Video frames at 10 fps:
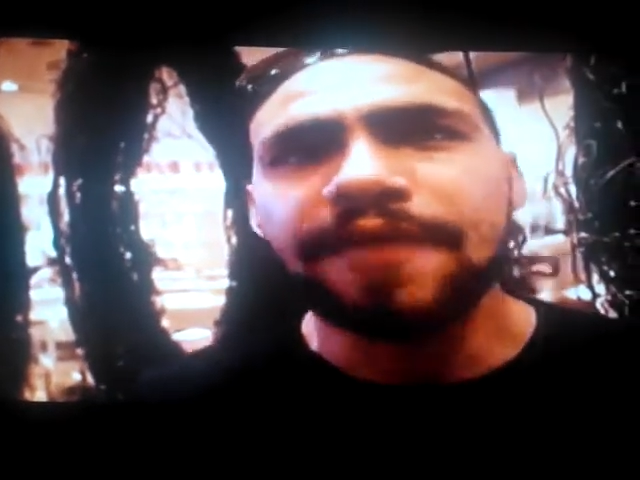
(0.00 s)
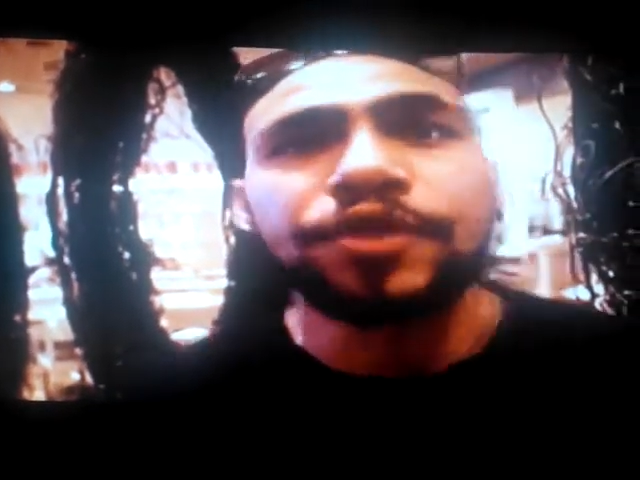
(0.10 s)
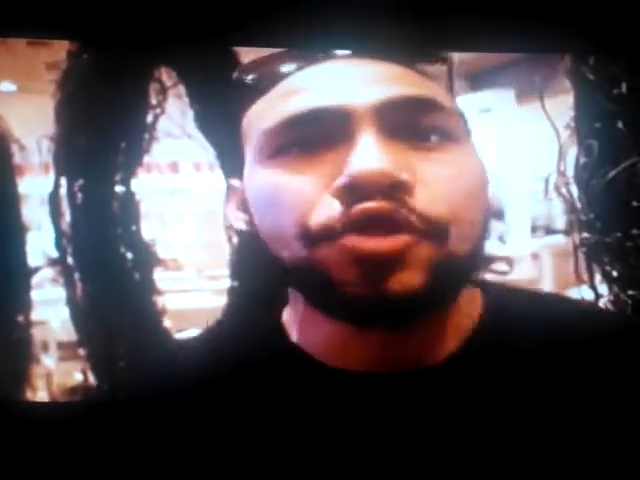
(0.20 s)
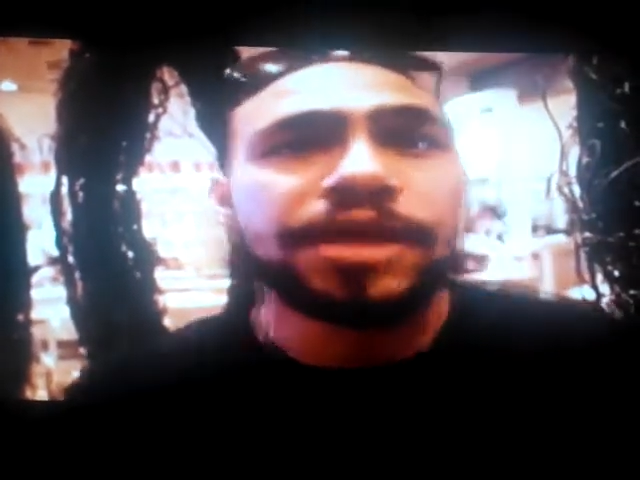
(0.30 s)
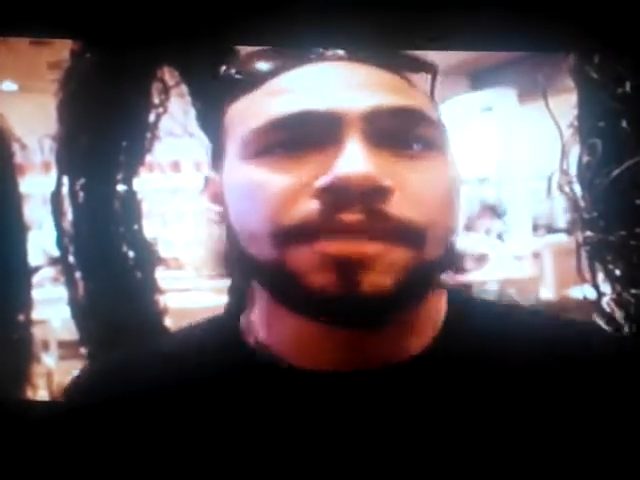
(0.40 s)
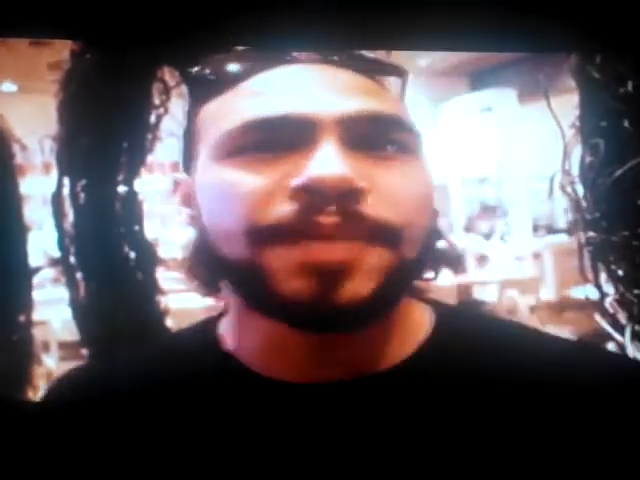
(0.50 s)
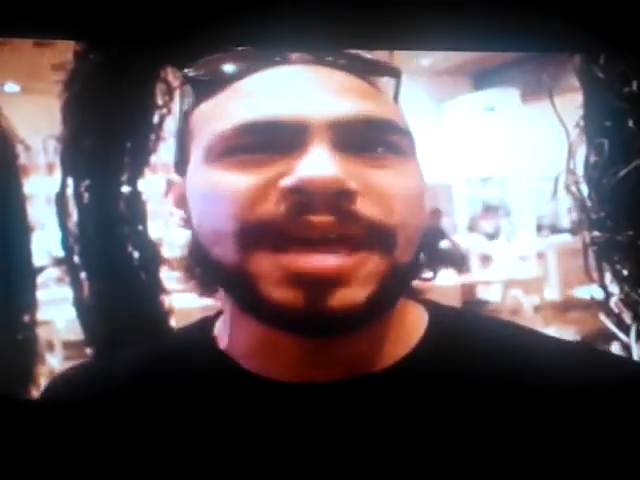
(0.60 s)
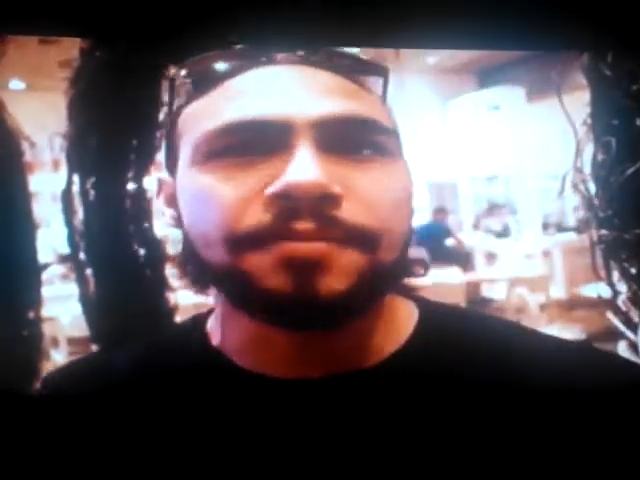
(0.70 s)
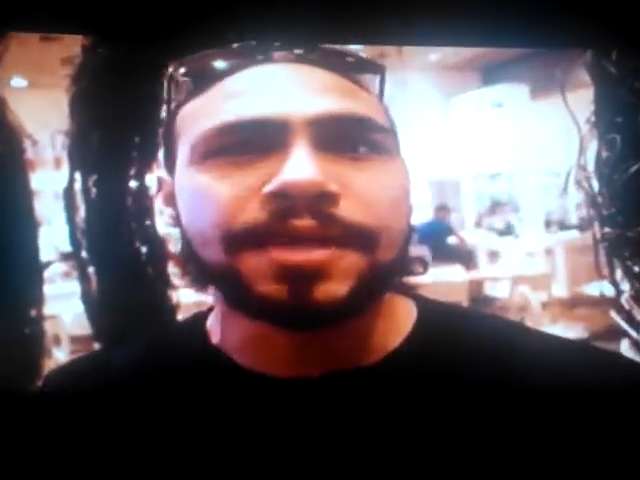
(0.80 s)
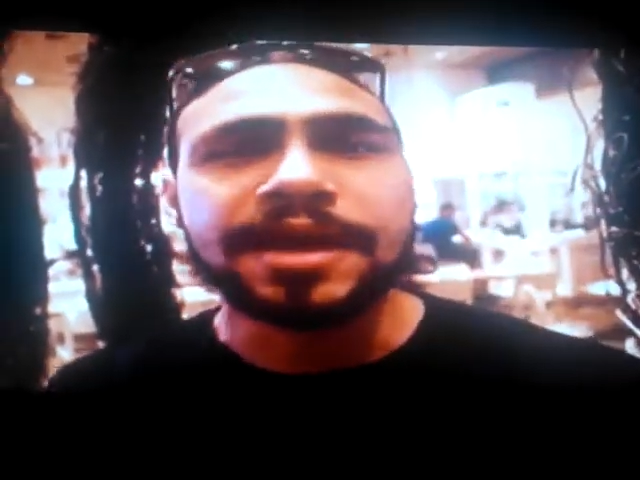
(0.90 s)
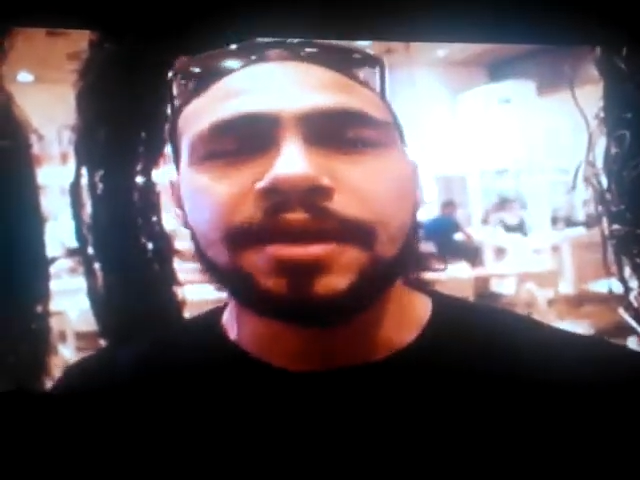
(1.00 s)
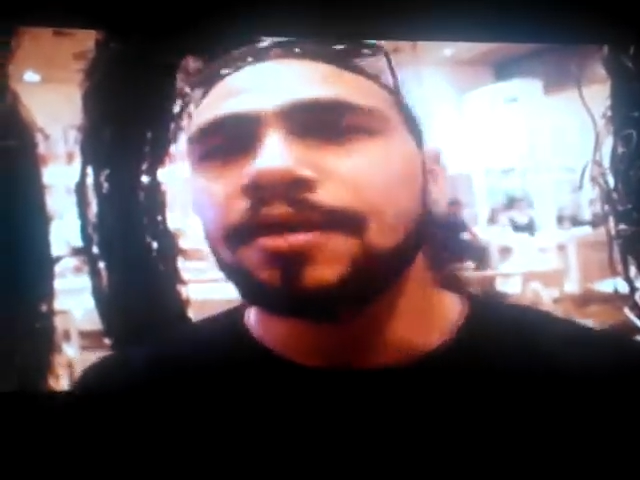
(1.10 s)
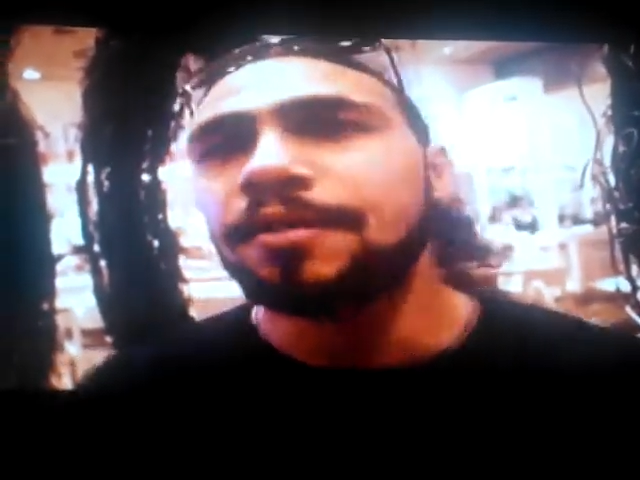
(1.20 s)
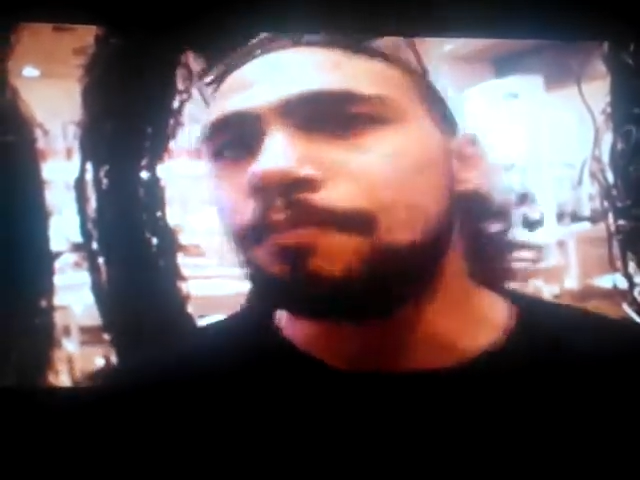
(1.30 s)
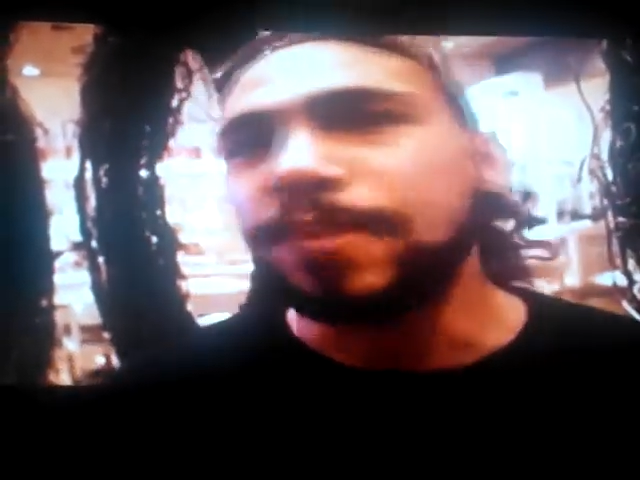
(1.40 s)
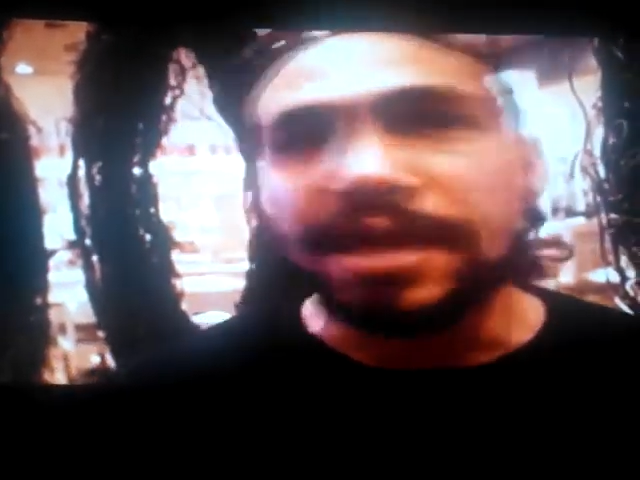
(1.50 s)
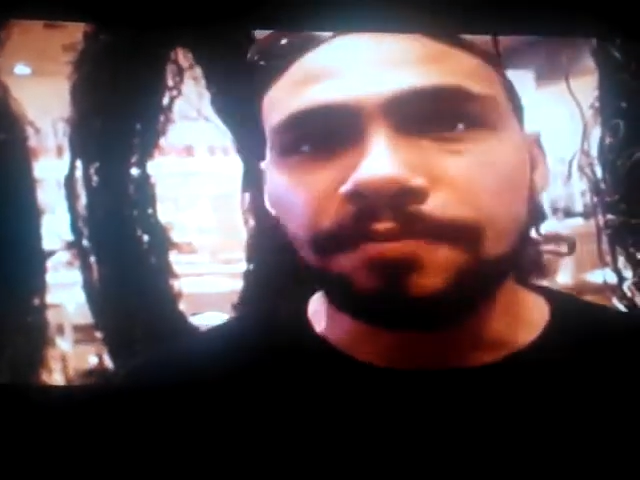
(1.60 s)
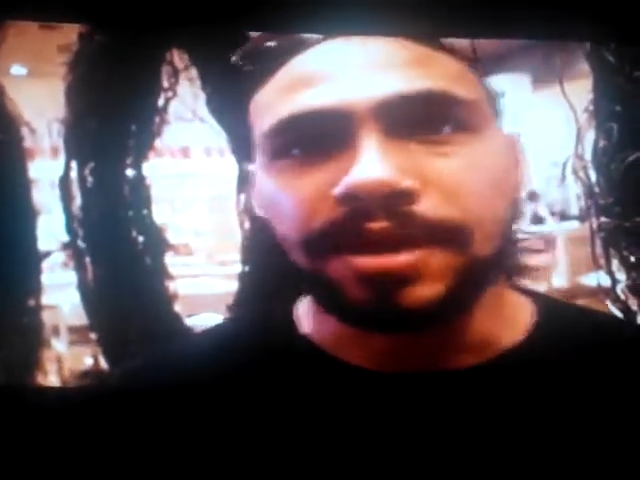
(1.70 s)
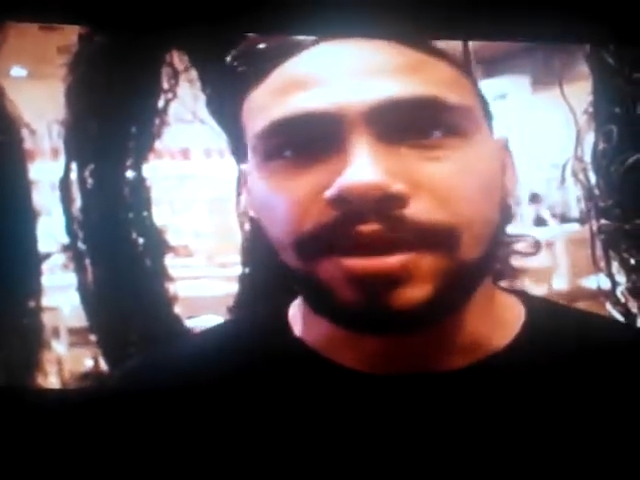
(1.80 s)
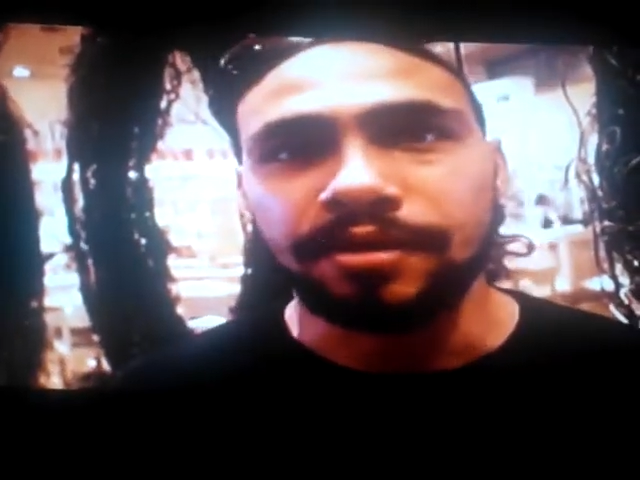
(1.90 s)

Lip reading: If you can beat me, beat me.